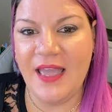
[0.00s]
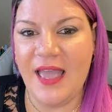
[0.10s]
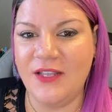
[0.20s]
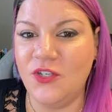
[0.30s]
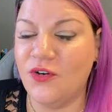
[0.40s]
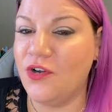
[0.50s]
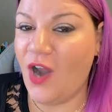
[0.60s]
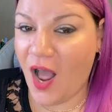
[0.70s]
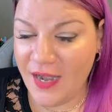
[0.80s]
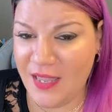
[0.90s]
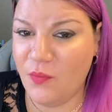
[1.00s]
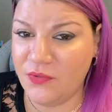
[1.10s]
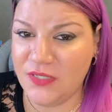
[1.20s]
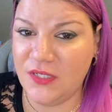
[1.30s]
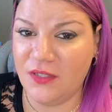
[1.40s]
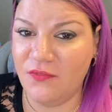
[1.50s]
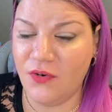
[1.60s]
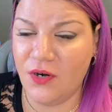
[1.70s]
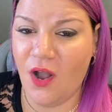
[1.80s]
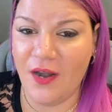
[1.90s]
and you're not able to
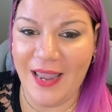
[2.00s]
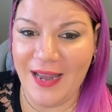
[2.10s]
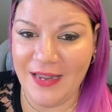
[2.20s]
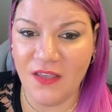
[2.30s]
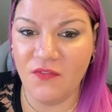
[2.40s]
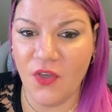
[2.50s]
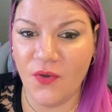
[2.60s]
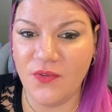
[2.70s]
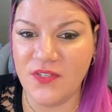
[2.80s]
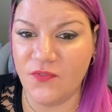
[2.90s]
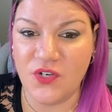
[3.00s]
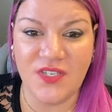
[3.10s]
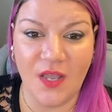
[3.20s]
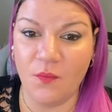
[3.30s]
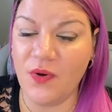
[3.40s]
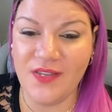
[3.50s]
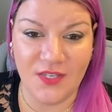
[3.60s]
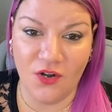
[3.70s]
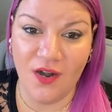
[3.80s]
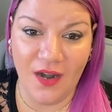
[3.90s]
deliver on any of those for some
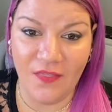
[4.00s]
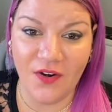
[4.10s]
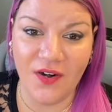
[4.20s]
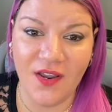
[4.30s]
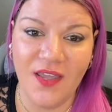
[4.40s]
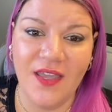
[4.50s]
reason or another,